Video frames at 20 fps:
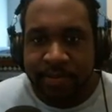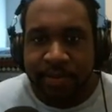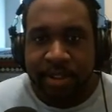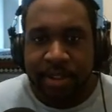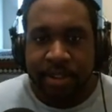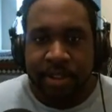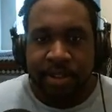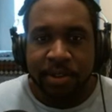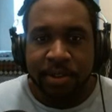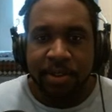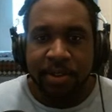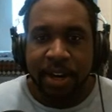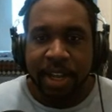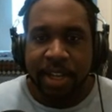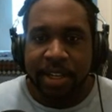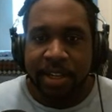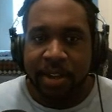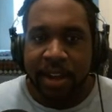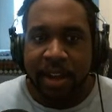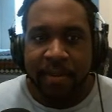So, all
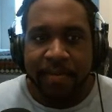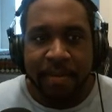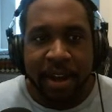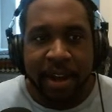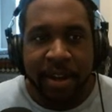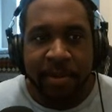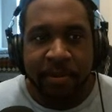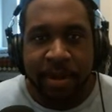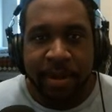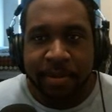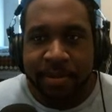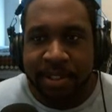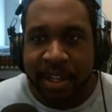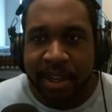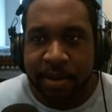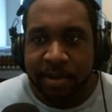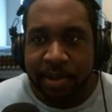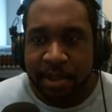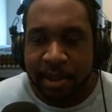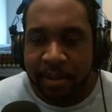right, you have my
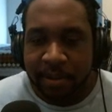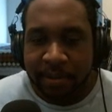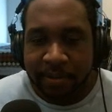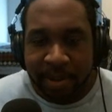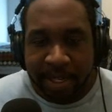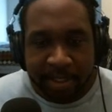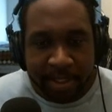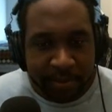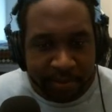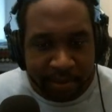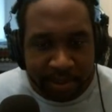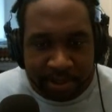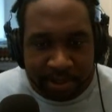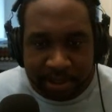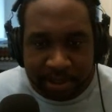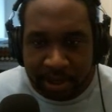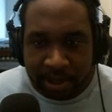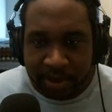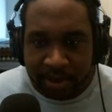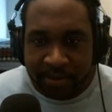website with all of my different
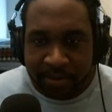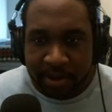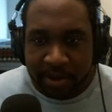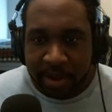stuff.